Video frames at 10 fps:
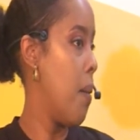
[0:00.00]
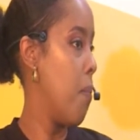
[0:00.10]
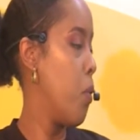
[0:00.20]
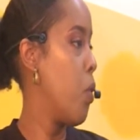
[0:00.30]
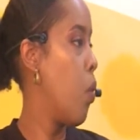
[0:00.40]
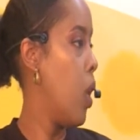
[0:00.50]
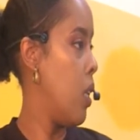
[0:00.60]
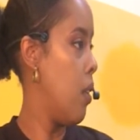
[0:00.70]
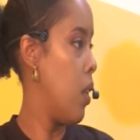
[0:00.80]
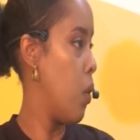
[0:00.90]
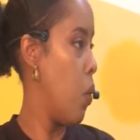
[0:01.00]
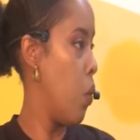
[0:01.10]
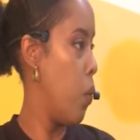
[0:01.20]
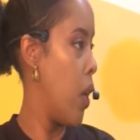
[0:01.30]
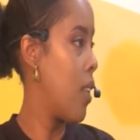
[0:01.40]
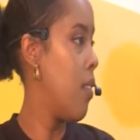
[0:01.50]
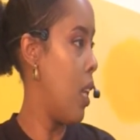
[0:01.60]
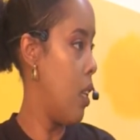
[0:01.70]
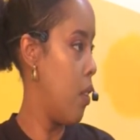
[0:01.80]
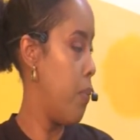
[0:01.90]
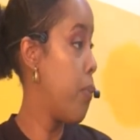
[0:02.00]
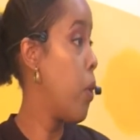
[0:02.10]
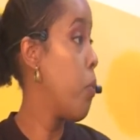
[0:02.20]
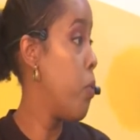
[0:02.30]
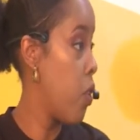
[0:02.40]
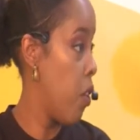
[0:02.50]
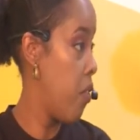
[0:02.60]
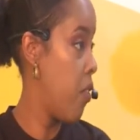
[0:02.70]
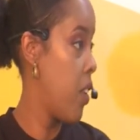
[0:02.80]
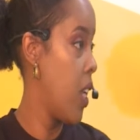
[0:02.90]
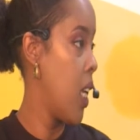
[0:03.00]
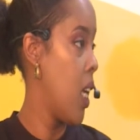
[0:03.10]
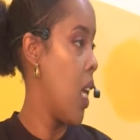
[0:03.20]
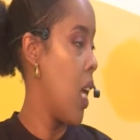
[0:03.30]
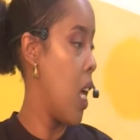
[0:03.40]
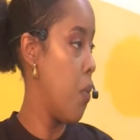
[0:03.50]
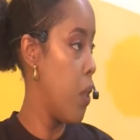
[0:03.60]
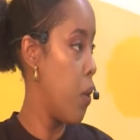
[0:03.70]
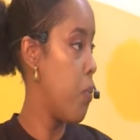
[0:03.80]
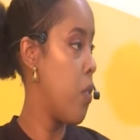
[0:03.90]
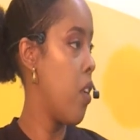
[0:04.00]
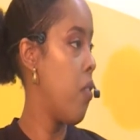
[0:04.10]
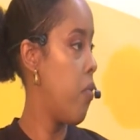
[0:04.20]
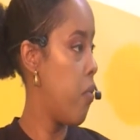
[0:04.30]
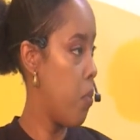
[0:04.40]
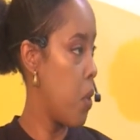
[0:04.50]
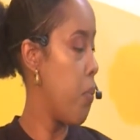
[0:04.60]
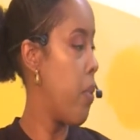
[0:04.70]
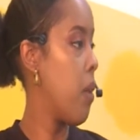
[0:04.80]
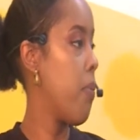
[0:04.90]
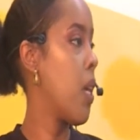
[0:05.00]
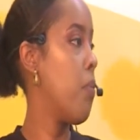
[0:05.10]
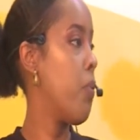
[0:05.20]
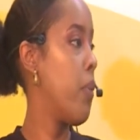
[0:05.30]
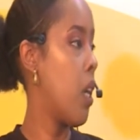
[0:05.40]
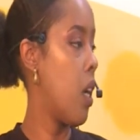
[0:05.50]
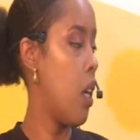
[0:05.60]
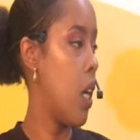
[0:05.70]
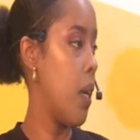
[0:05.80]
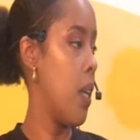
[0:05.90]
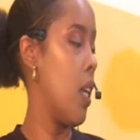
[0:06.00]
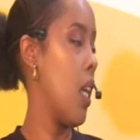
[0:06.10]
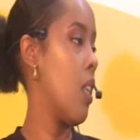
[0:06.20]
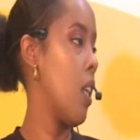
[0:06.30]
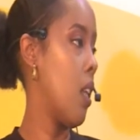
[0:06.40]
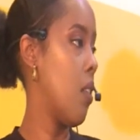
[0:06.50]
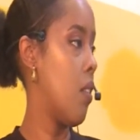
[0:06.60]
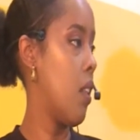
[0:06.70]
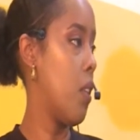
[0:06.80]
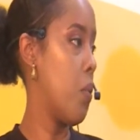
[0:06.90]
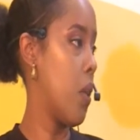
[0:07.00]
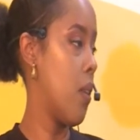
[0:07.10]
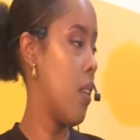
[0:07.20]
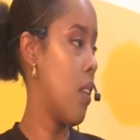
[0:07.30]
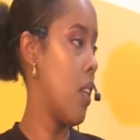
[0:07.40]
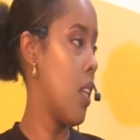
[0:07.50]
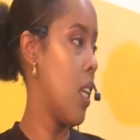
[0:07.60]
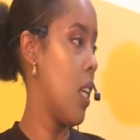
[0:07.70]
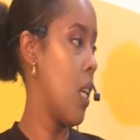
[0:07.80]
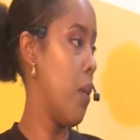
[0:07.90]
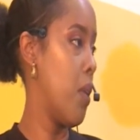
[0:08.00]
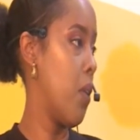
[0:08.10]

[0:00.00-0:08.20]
good quality or excellence. People observe. And when they observe, when your brand becomes bigger, I think that's what keeps it